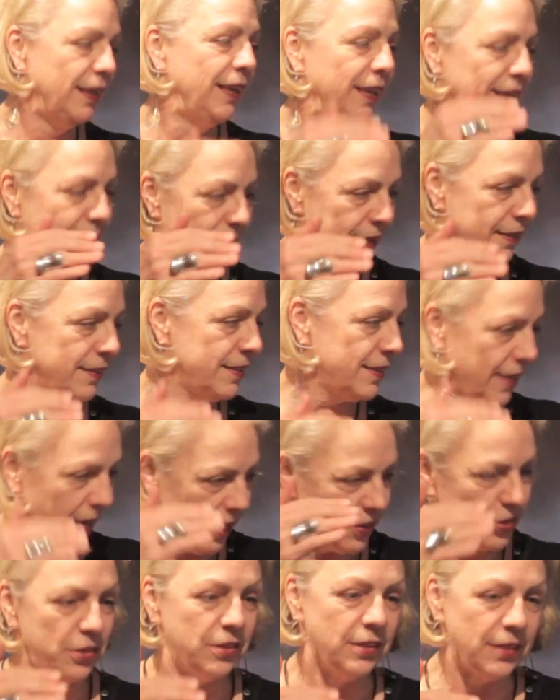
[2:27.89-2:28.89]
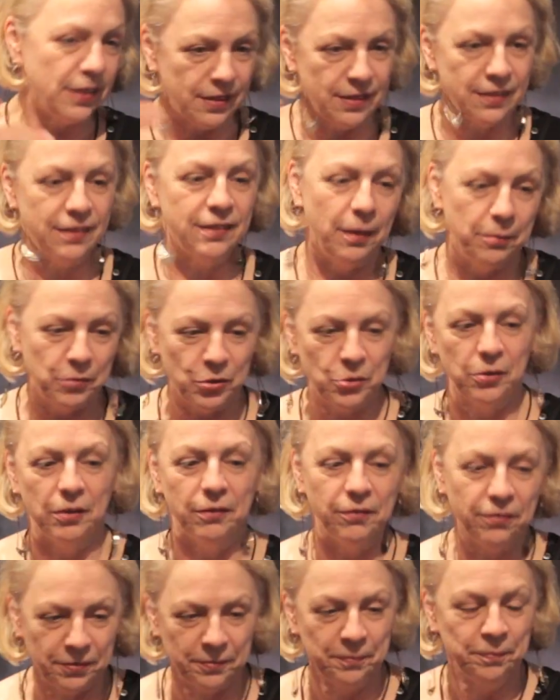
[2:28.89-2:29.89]
get the sketches to some sort
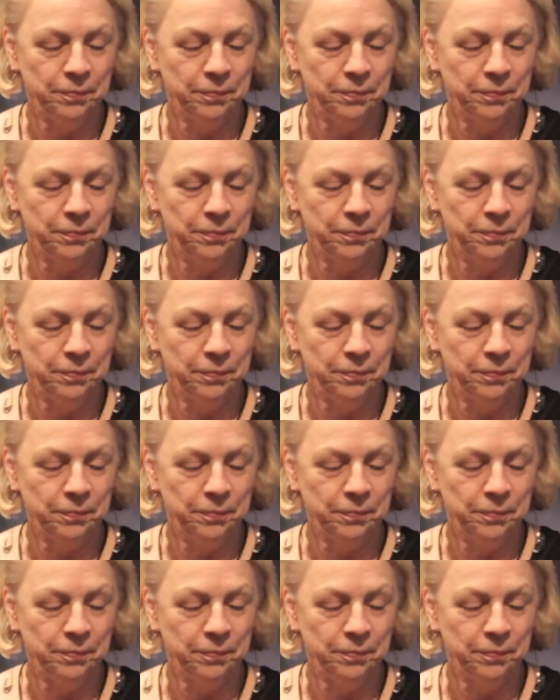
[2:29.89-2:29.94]
of,